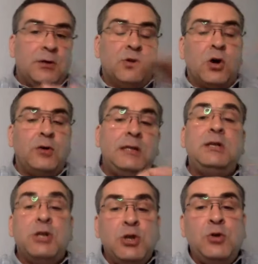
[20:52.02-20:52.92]
not only
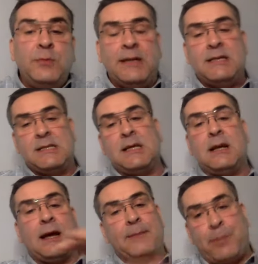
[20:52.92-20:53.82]
new media
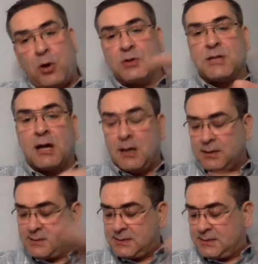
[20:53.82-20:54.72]
like
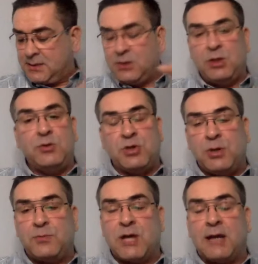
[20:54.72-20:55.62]
podcasts and
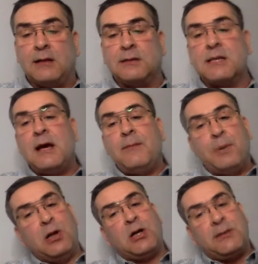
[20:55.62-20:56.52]
YouTube channels,
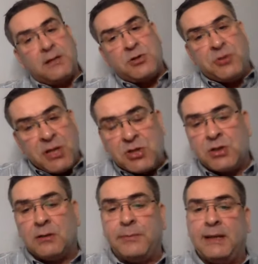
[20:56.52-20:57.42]
but look at the
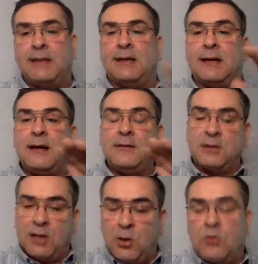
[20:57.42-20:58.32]
traditional media,
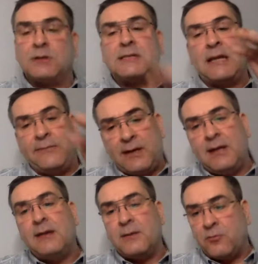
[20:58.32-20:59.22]
the local TV,
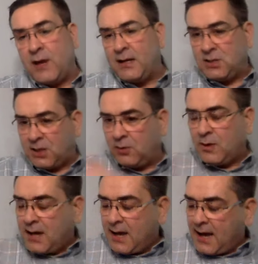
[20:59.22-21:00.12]
the radio,
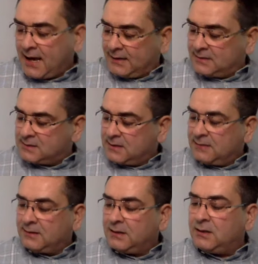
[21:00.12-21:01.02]
and
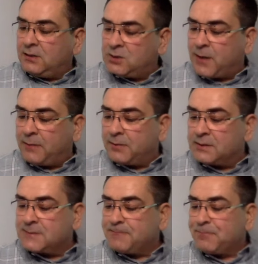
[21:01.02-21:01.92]
the
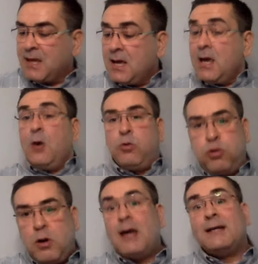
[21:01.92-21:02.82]
newspapers.
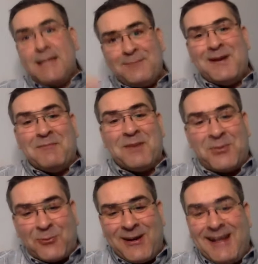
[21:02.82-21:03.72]
Tip number
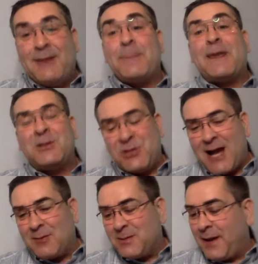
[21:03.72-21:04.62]
three,
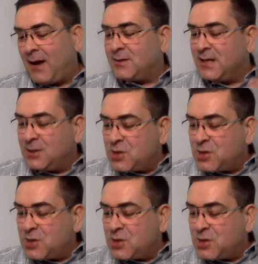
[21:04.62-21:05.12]
shout about it.